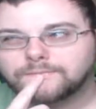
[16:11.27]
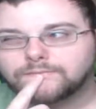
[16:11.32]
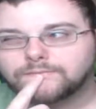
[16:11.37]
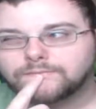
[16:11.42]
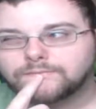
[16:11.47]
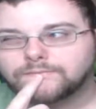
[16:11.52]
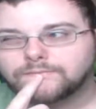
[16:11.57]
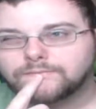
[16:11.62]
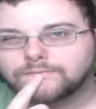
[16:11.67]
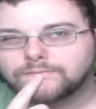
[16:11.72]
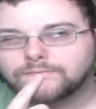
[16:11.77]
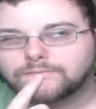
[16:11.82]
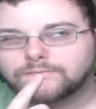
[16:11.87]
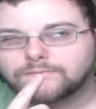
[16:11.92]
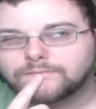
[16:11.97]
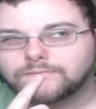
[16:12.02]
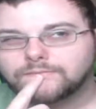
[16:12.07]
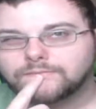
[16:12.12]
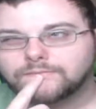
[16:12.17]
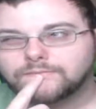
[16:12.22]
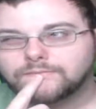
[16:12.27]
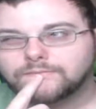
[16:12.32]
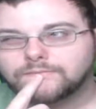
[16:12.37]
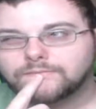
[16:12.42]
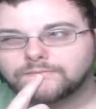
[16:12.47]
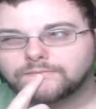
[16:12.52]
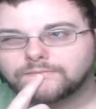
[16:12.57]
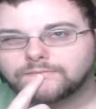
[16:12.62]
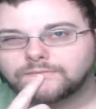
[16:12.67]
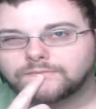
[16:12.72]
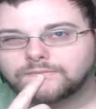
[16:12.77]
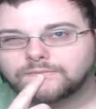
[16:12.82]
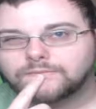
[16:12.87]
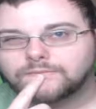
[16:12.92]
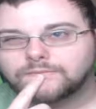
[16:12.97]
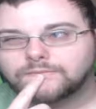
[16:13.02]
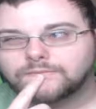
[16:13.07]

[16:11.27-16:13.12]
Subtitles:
(no one is talking)